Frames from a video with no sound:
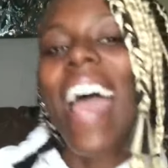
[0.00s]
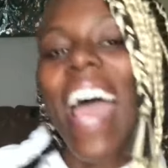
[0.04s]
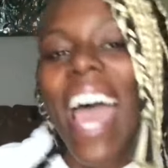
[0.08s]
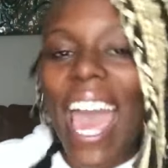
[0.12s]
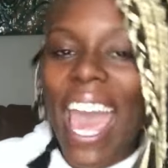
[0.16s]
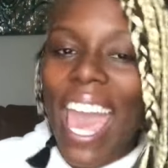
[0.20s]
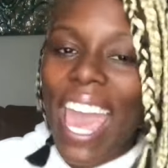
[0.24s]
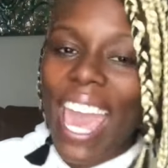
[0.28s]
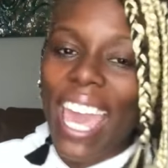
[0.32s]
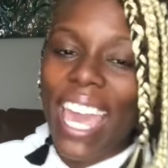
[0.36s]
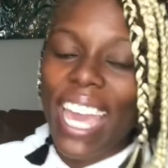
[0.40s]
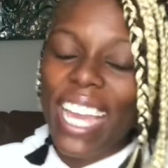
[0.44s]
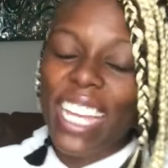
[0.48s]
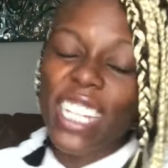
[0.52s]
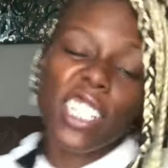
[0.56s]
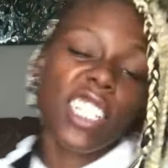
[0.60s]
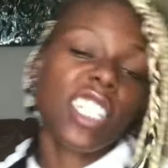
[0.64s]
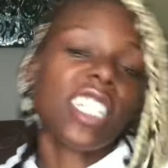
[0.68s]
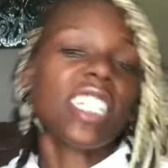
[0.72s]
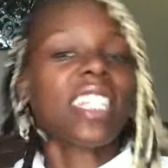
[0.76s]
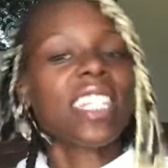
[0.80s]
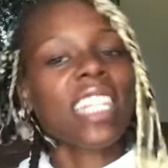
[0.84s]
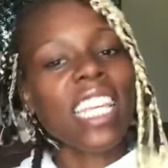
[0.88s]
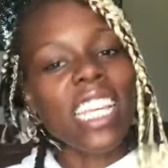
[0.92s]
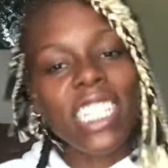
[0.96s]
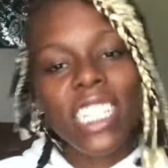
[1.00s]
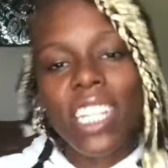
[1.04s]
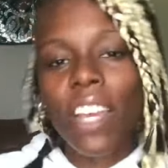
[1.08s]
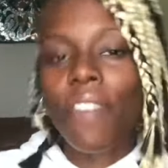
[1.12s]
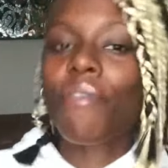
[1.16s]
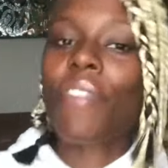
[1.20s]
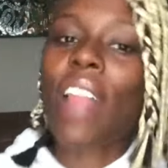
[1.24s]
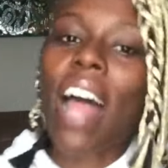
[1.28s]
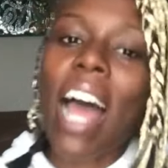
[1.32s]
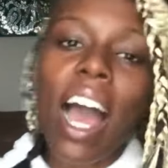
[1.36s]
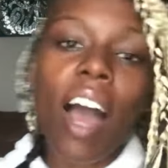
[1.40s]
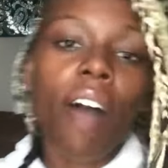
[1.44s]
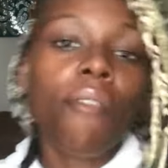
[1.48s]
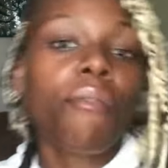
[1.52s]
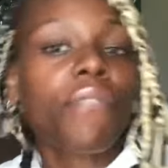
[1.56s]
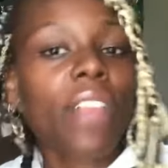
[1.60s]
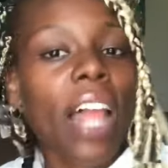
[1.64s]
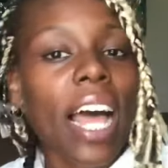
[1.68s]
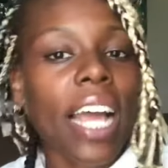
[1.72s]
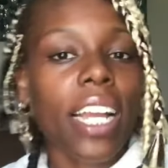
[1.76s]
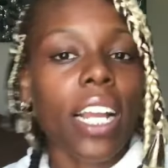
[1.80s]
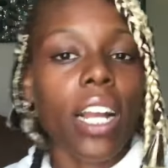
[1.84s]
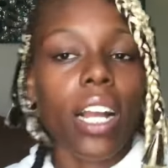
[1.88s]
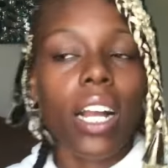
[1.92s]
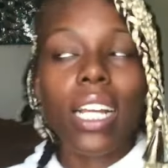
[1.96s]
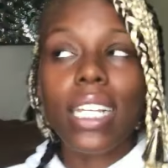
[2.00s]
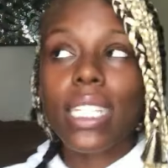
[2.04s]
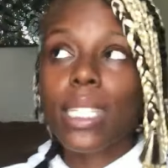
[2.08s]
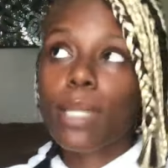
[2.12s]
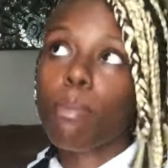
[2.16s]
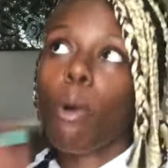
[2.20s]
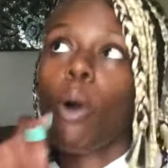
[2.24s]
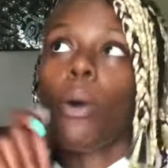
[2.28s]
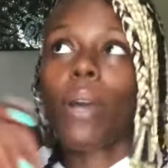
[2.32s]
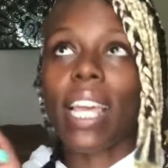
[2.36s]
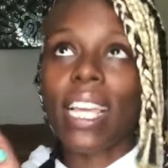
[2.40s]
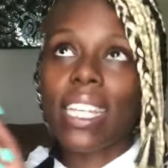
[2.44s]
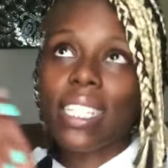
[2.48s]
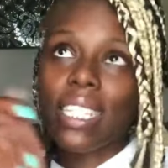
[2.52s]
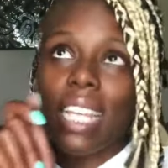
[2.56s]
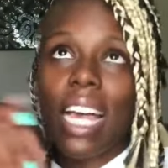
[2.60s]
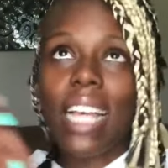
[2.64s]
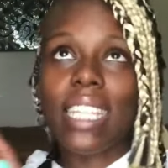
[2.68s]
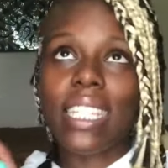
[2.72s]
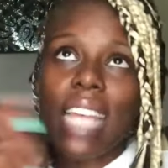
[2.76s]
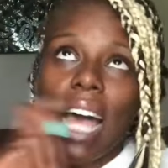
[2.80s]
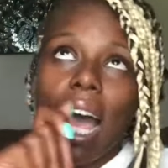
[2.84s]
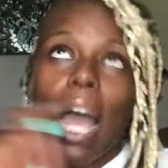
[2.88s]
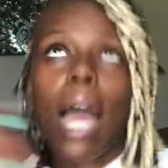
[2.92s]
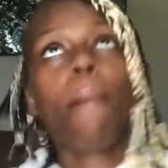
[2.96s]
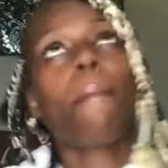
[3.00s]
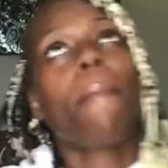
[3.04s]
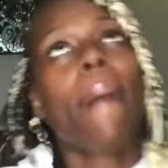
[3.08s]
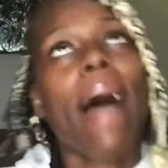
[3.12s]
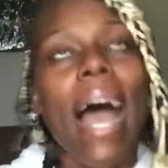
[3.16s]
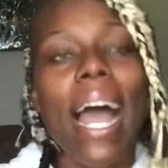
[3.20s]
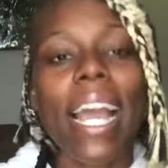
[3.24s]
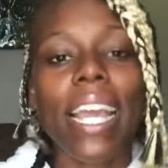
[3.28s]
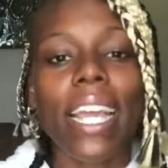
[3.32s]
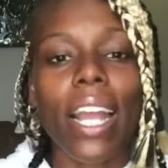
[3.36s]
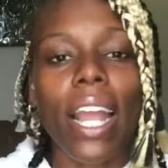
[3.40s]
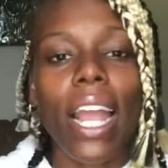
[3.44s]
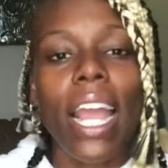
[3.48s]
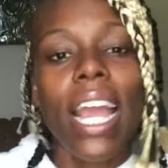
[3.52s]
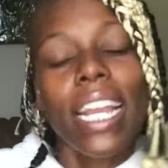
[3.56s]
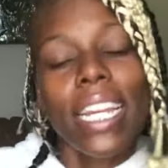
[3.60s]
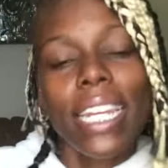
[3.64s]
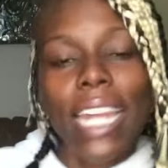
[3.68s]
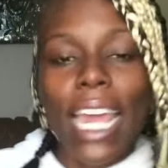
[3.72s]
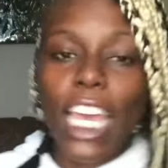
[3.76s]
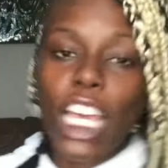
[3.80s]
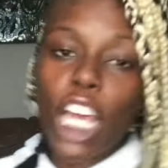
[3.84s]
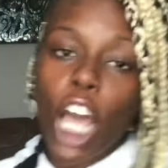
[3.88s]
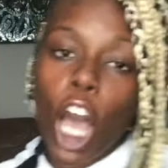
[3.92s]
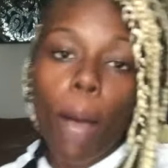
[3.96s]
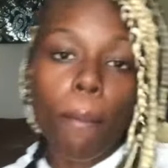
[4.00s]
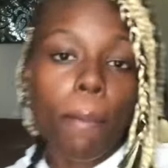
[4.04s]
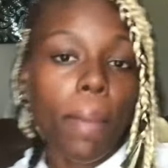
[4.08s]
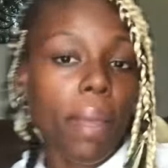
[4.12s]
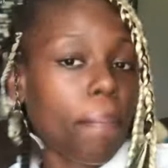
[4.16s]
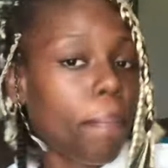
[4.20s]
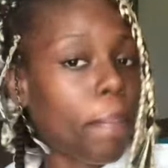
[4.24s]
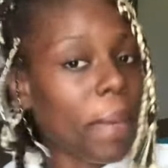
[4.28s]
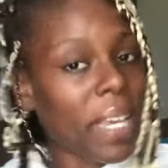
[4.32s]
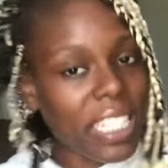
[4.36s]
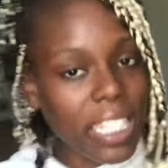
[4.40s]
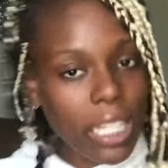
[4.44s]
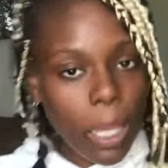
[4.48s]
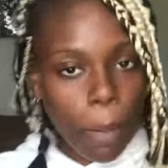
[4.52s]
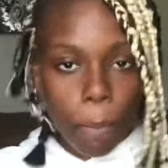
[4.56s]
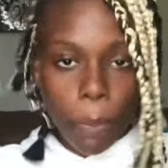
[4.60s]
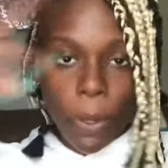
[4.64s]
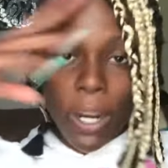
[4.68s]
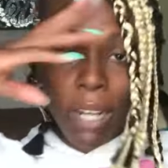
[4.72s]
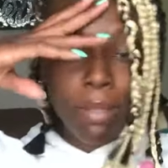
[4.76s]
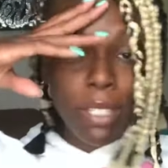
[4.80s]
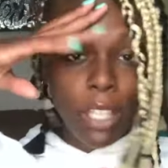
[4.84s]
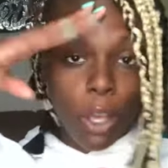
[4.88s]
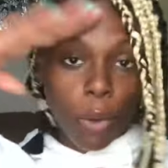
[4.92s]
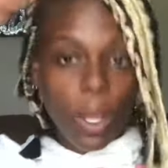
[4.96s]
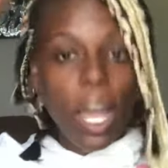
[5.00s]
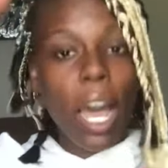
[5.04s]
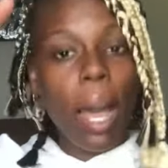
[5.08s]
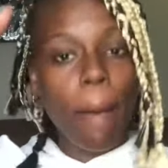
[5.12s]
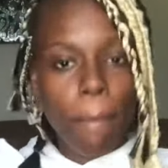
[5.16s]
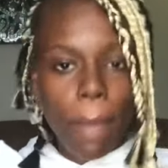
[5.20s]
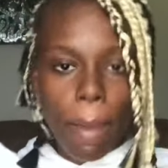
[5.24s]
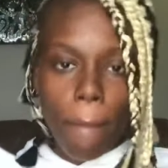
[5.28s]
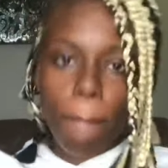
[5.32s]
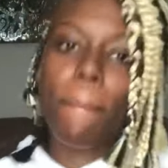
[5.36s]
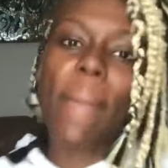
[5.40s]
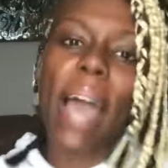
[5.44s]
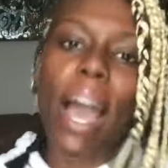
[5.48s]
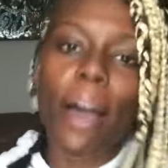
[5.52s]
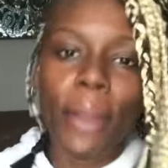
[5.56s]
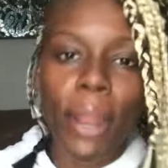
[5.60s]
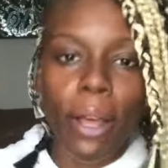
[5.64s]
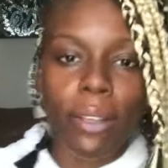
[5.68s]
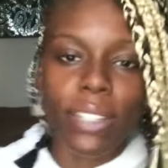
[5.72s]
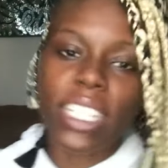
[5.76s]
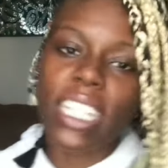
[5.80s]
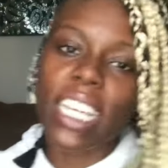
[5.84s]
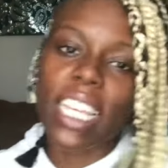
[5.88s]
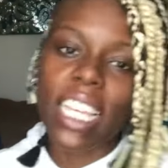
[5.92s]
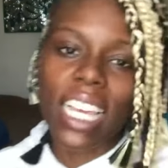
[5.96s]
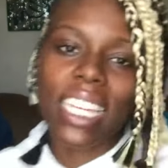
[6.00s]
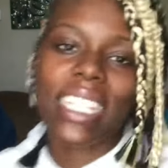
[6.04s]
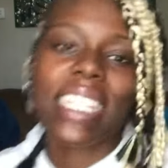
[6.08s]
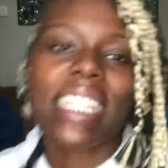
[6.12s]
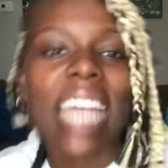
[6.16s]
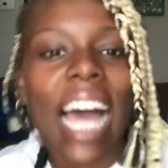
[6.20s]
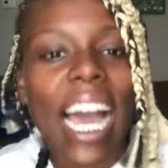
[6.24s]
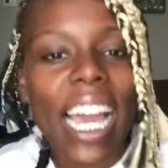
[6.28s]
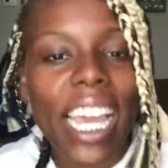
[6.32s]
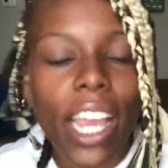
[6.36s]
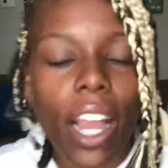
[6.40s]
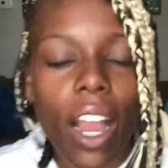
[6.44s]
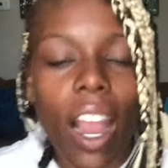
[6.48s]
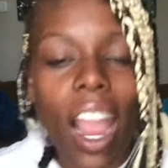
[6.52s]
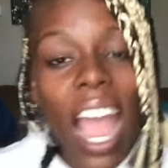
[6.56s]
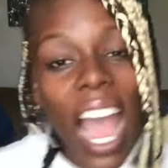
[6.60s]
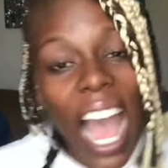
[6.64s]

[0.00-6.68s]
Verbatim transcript: Hey, she thinks she fly, I'm flyer. Smoking Zaza, I'm higher. They call me B Supreme, so come and bow down to your sire.